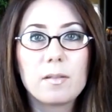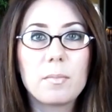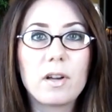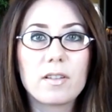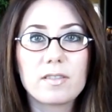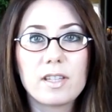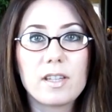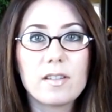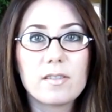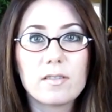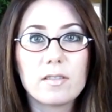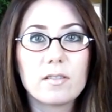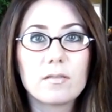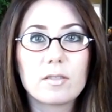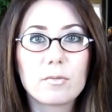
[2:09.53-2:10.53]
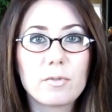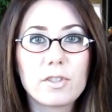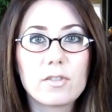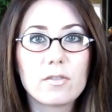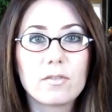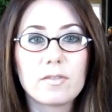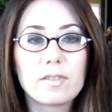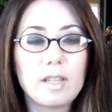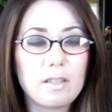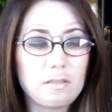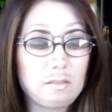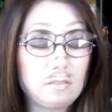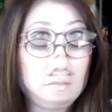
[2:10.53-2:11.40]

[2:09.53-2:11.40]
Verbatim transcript: the Batiste in original scent.